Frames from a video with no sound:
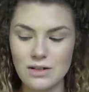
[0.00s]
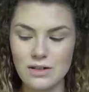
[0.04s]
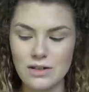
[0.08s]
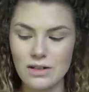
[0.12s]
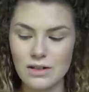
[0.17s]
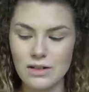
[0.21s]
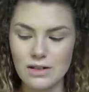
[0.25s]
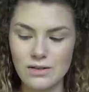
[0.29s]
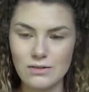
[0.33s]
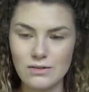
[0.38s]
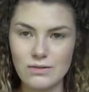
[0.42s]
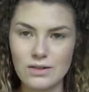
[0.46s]
to
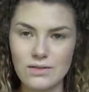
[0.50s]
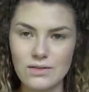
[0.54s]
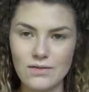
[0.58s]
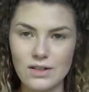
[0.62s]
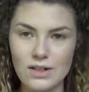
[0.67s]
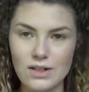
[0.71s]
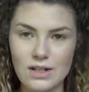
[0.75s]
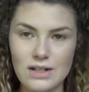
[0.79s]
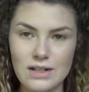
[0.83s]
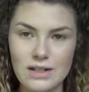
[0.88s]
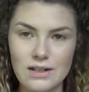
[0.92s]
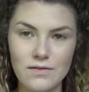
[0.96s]
use for
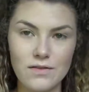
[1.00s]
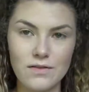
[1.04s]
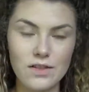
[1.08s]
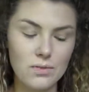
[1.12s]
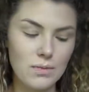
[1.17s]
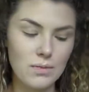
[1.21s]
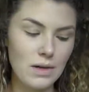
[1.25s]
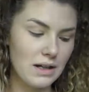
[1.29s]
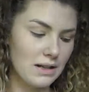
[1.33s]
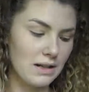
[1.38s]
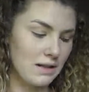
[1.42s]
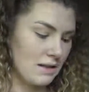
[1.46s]
just a few
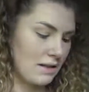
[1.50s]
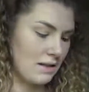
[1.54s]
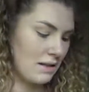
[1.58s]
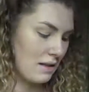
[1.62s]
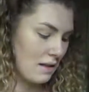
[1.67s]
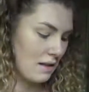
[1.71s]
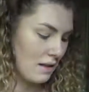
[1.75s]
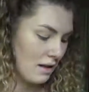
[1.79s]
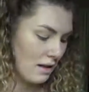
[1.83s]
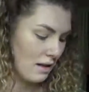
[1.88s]
months.